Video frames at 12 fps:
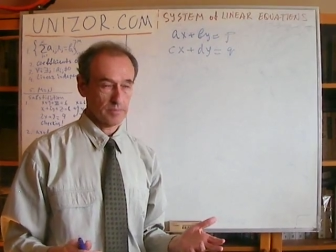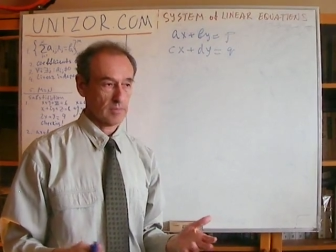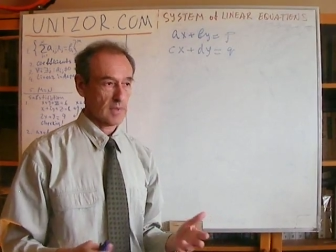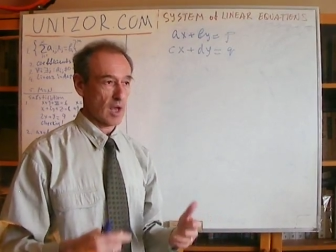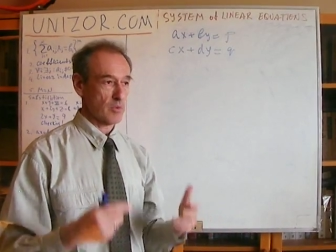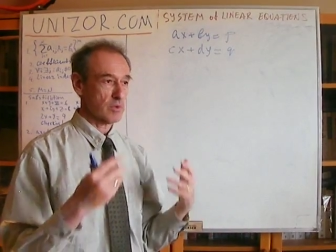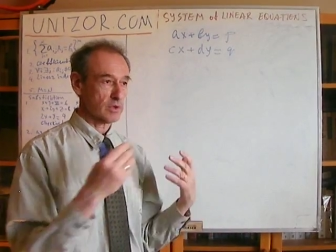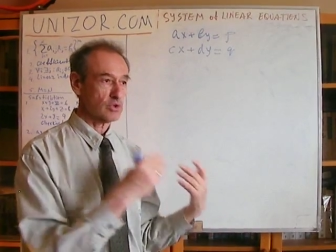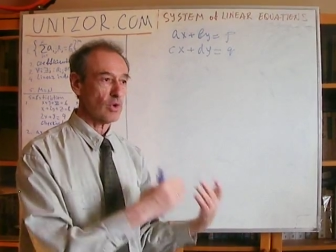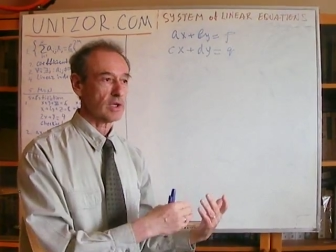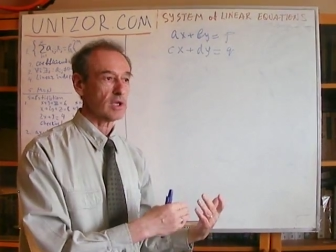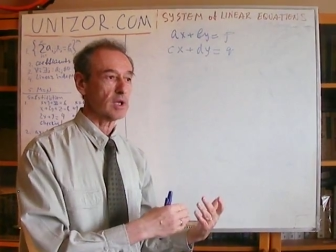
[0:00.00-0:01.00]
Now, we were
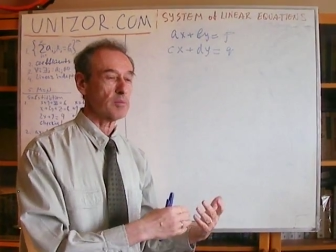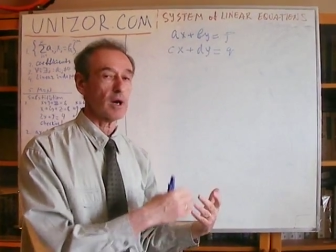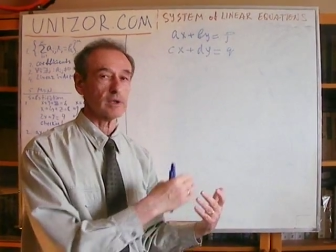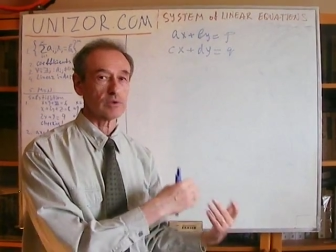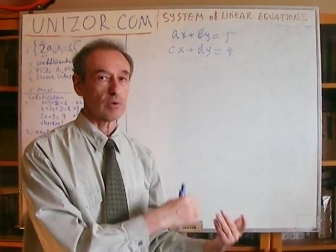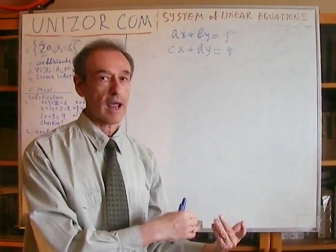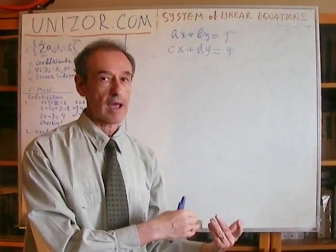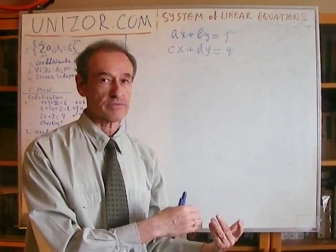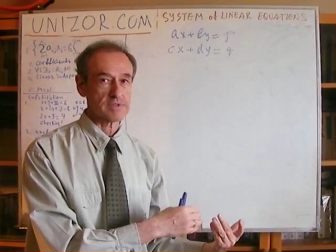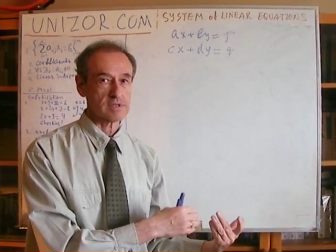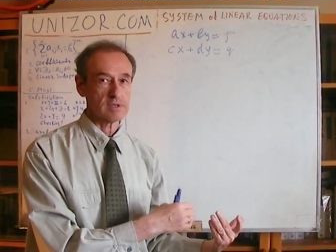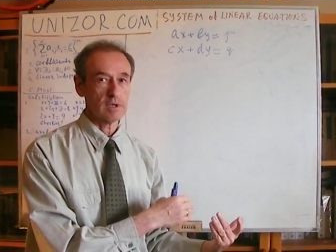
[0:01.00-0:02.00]
talking about
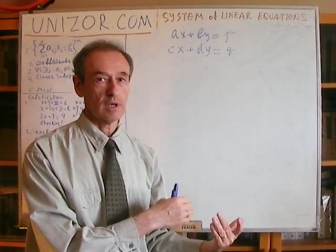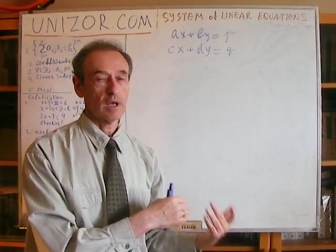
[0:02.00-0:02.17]
graphs